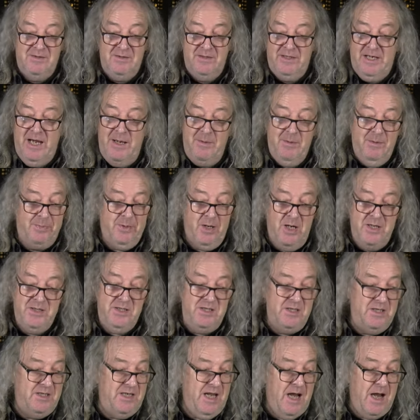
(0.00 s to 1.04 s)
Keep the
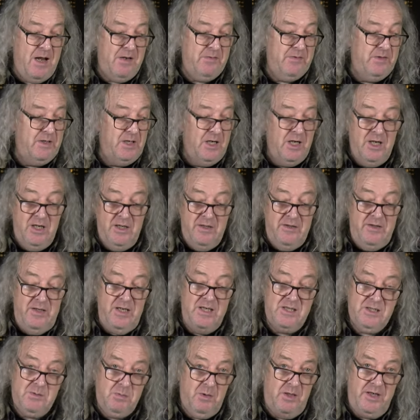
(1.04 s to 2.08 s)
prices down.
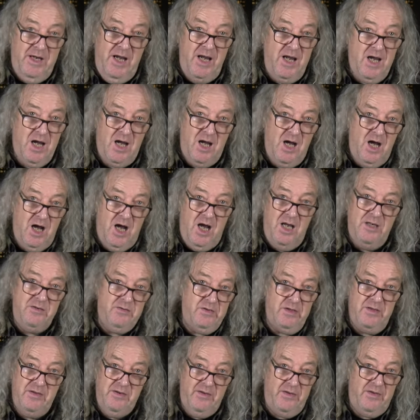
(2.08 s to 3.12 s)
This one here, one
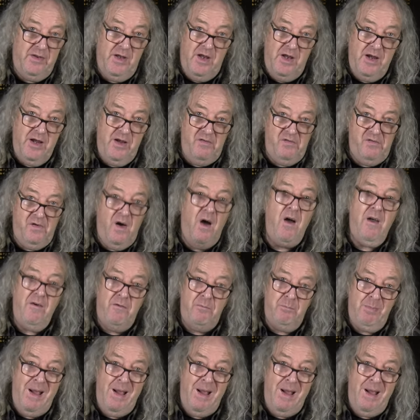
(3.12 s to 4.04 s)
hundred and thirty-five